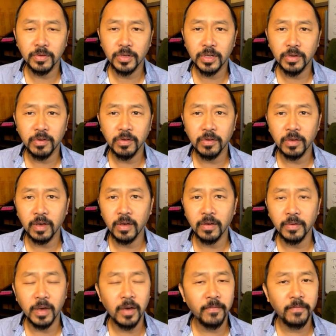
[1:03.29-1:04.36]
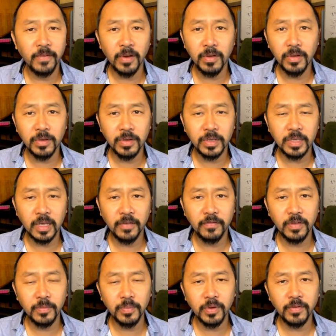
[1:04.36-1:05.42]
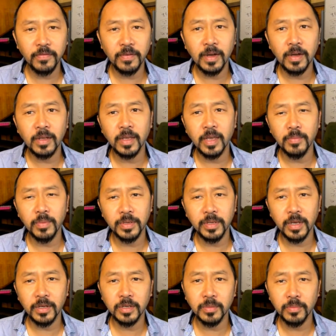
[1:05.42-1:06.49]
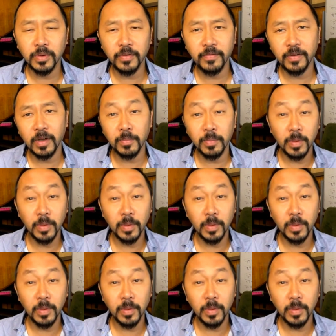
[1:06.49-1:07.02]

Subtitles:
showing a very good safety profile and protection profile.